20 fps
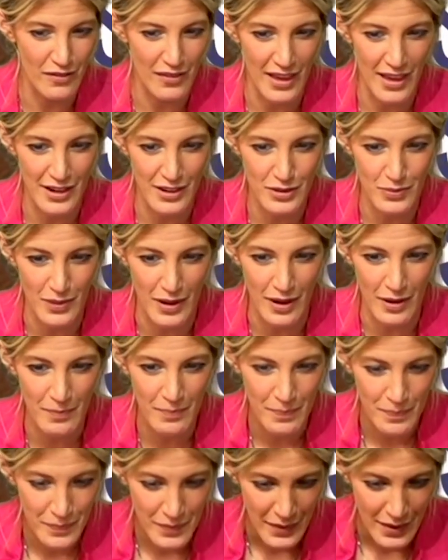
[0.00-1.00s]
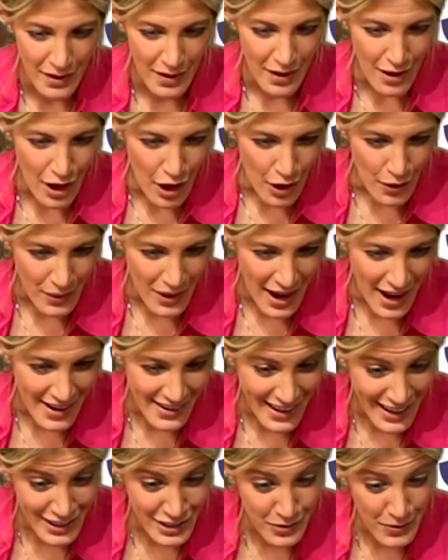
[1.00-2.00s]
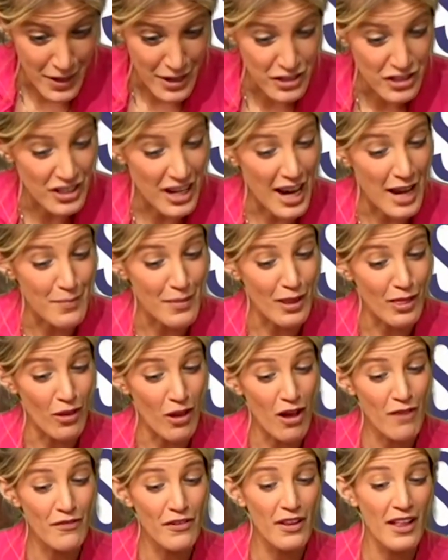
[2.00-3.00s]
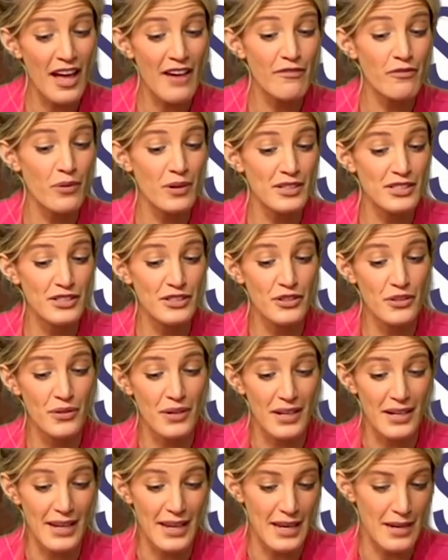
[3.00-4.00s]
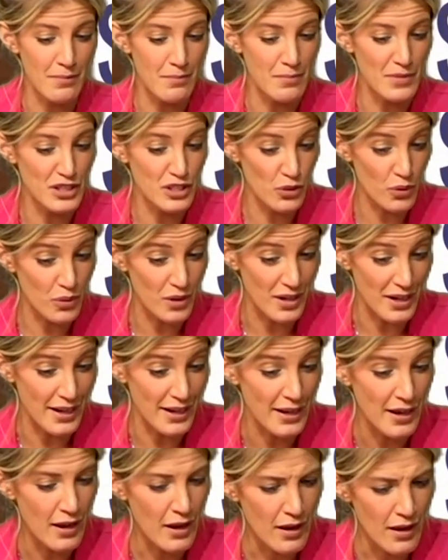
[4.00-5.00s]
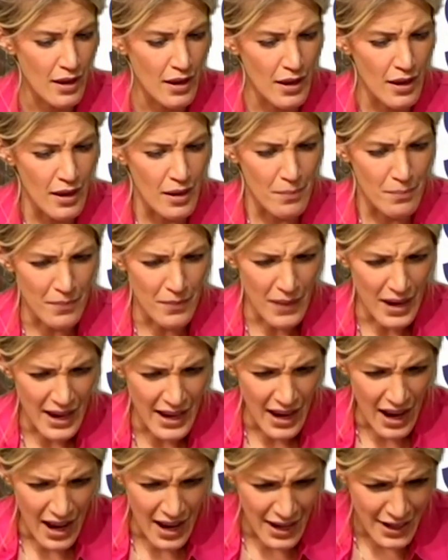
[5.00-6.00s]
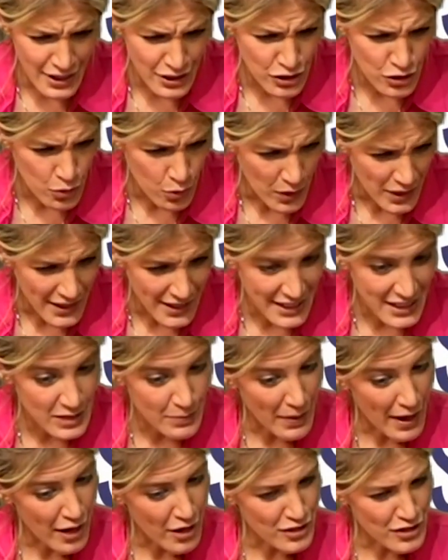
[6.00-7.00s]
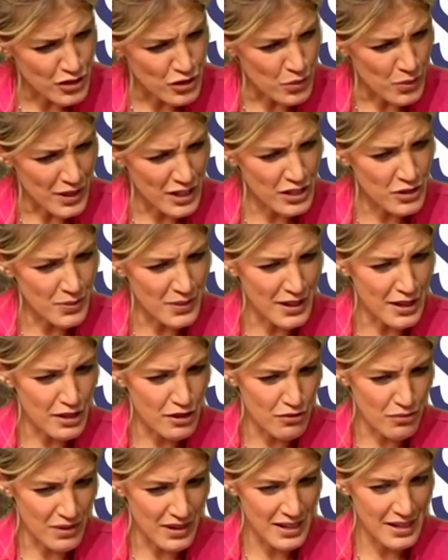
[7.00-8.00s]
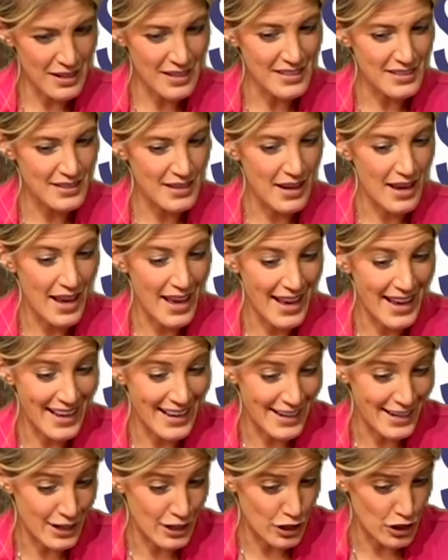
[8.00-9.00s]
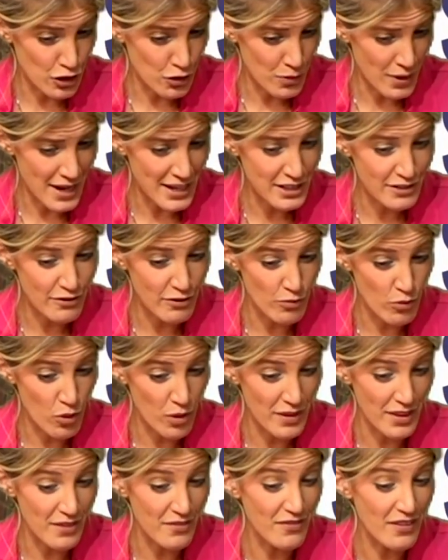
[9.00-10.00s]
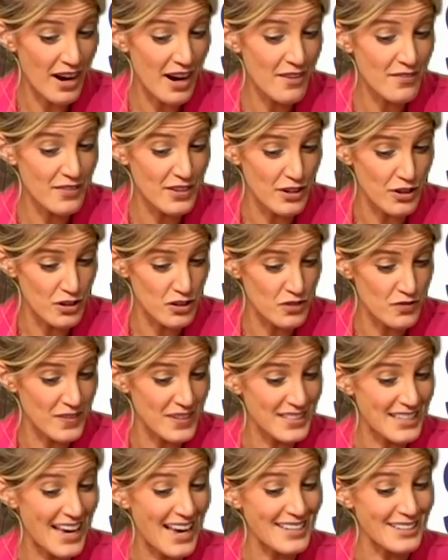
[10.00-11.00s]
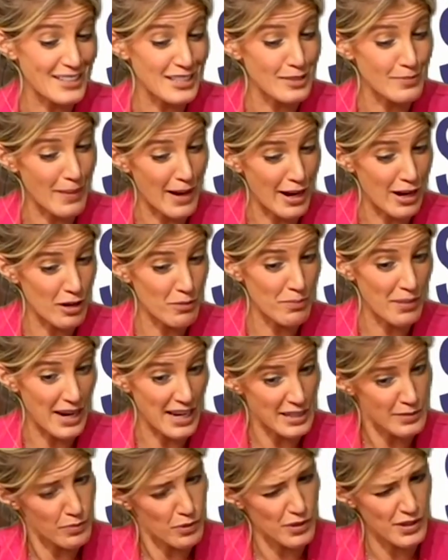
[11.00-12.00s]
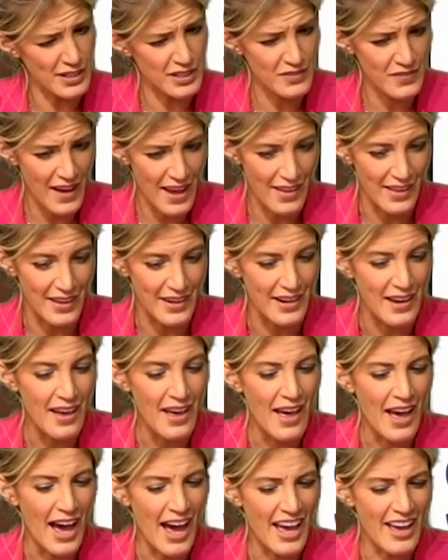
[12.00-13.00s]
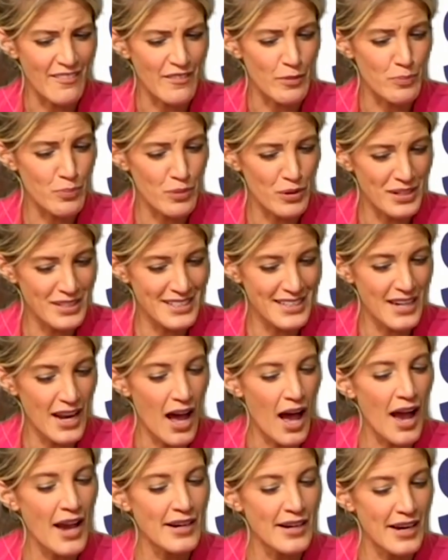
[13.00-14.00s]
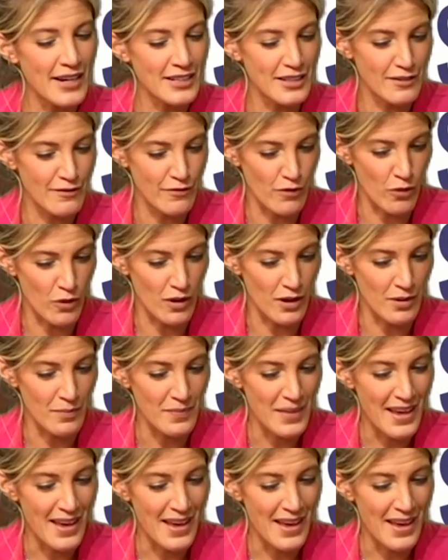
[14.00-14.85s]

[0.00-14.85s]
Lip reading: of that as well. Okay, next question. I am a lawful F1 student in Missouri. My I-20 expires in 2023. It's in U.S. for more than 5 years. Visa has expired. Passport is valid. I have a printed I-94.